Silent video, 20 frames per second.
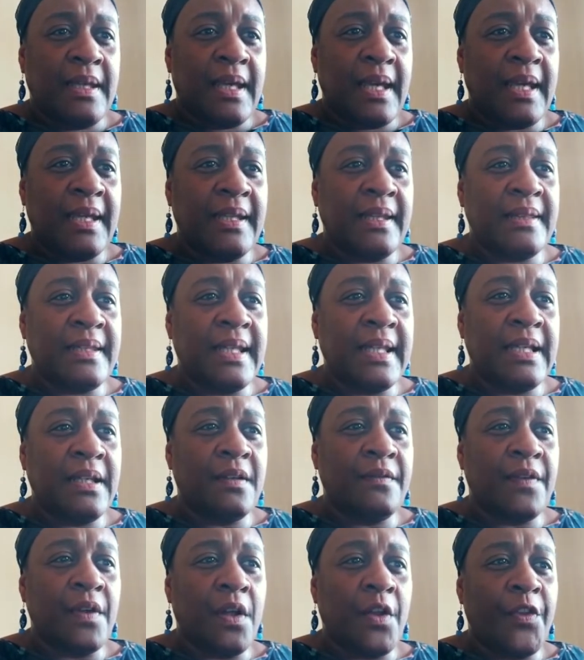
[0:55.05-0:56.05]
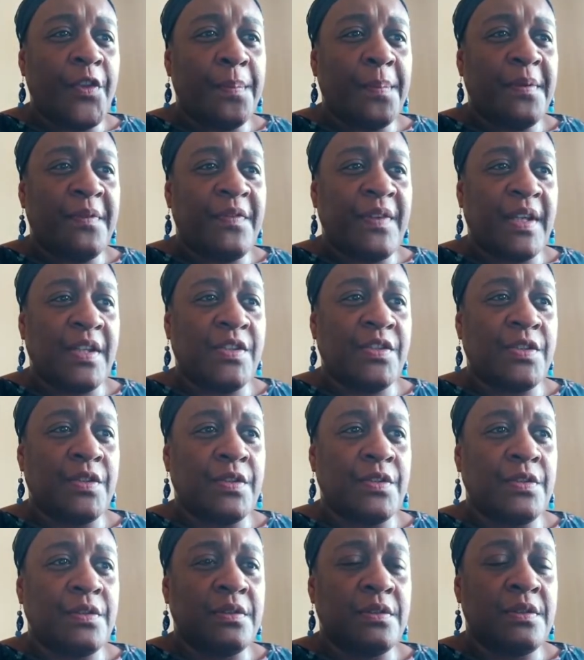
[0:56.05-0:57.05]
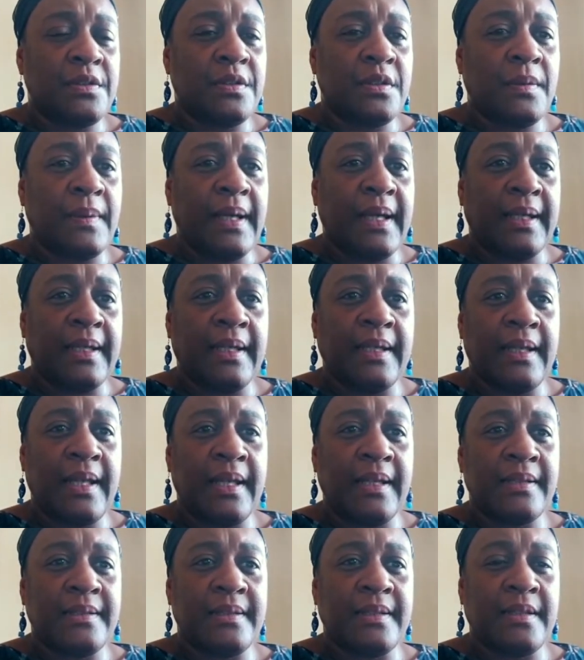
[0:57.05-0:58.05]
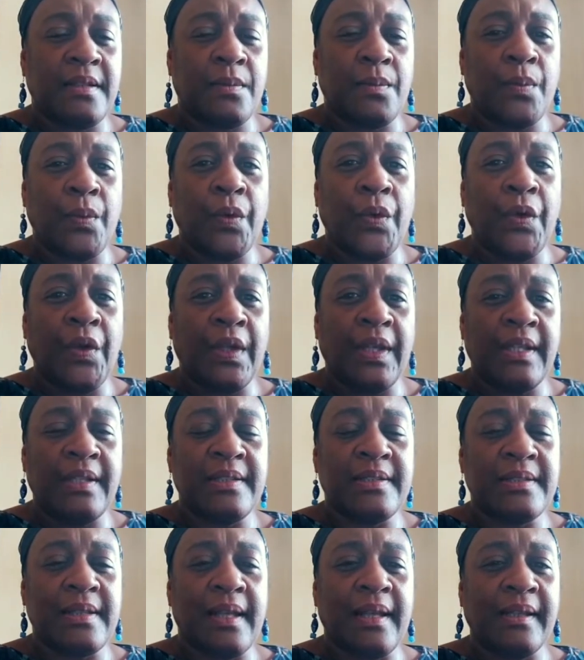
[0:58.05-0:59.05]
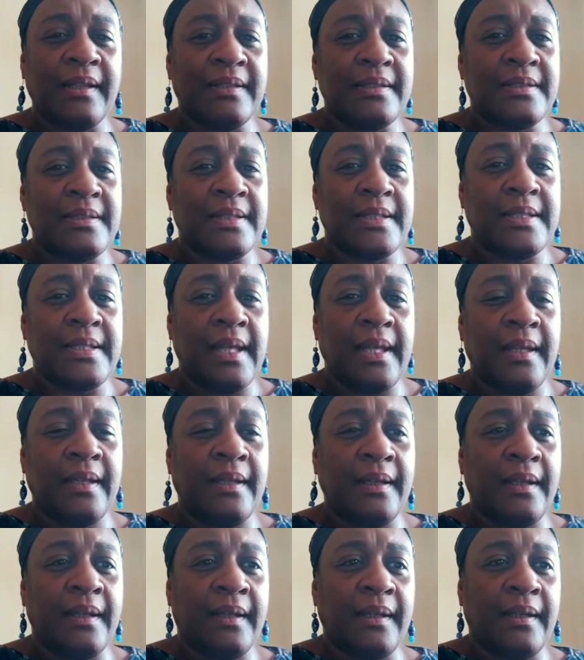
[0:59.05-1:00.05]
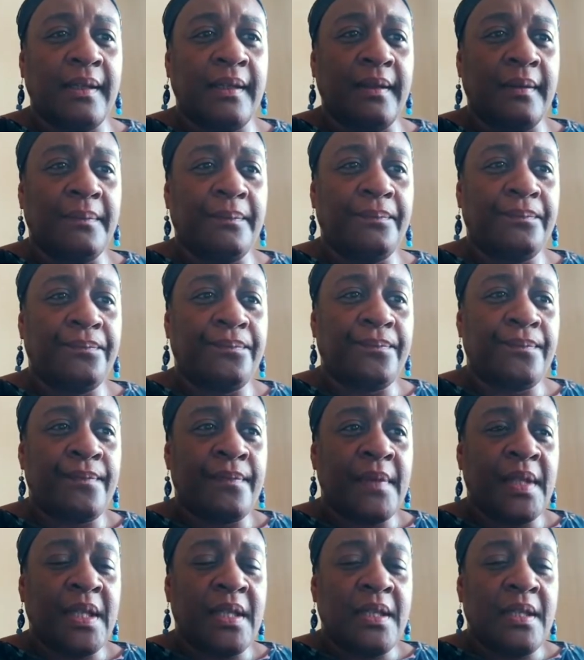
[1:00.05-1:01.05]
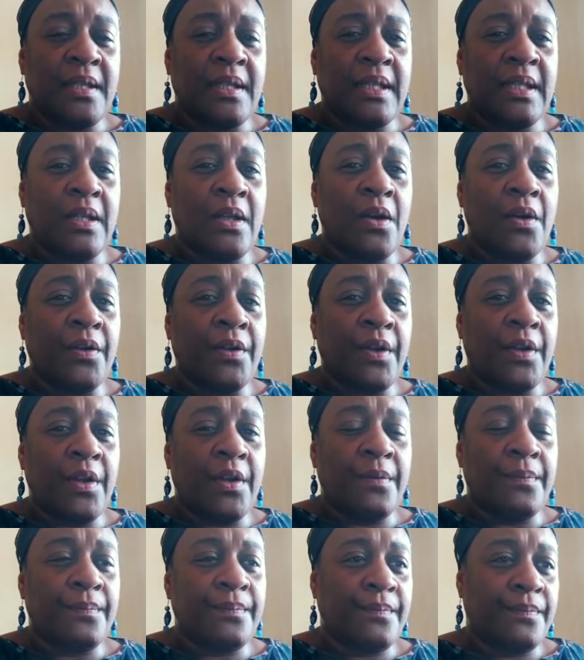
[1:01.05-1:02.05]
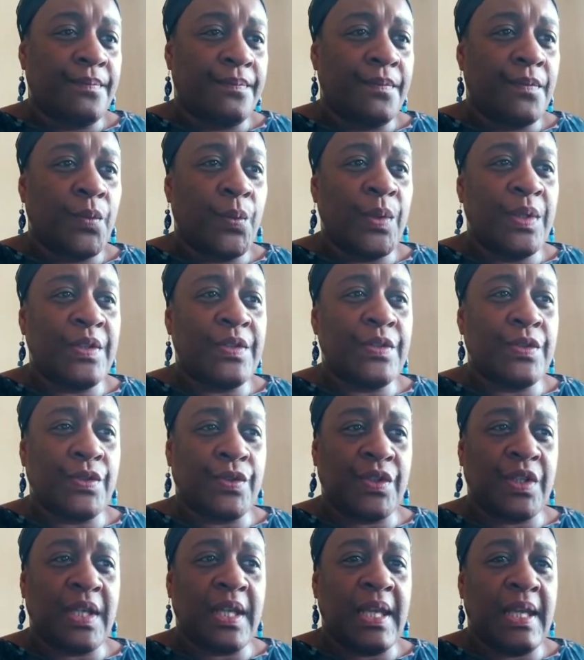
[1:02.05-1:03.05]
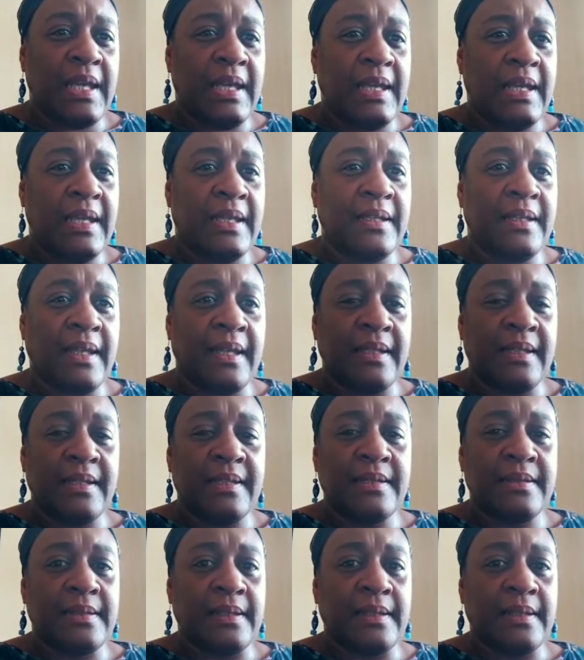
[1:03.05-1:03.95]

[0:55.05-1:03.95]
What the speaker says: I think of all the professionals who are connected and working tirelessly day and night in honour with such care at this